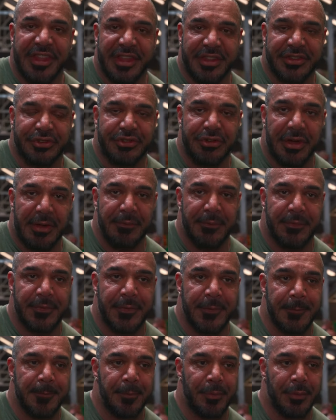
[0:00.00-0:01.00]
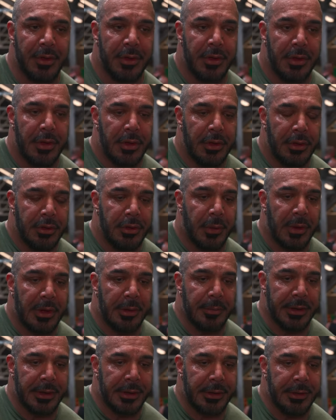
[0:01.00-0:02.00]
their strength. You know
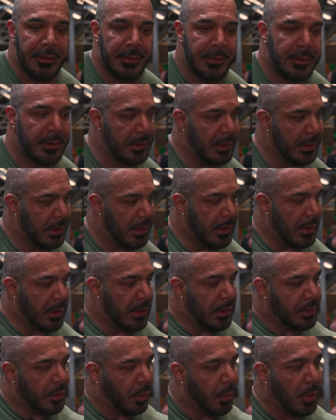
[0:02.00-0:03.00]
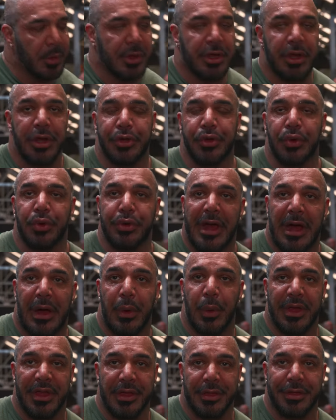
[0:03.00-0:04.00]
what I mean? So what we're gonna do
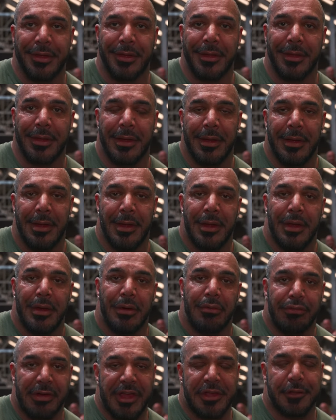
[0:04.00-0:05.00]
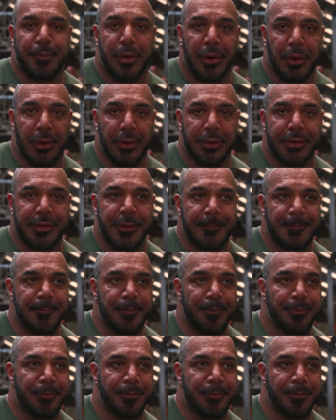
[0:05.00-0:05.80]
now is rest pause.